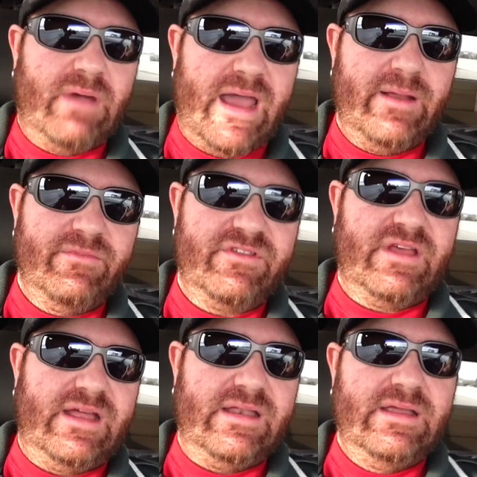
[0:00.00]
items
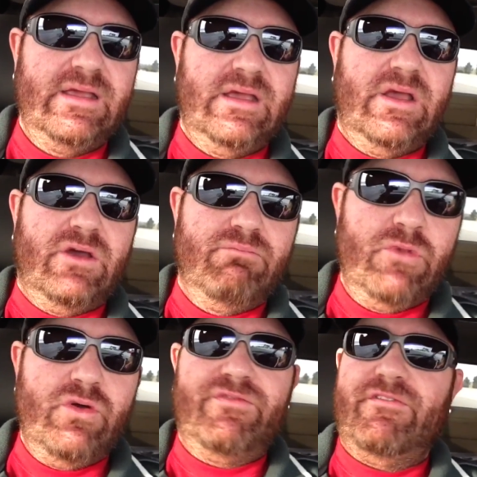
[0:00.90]
that
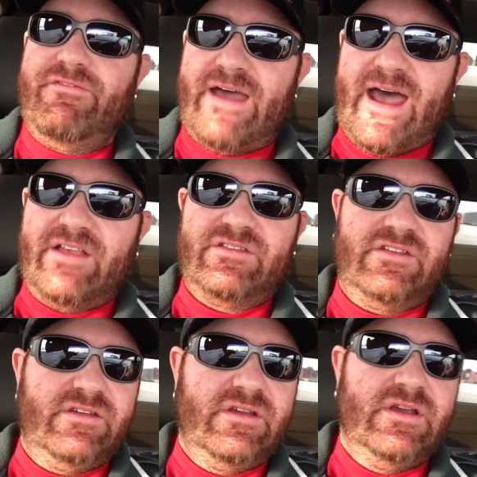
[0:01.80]
move fast.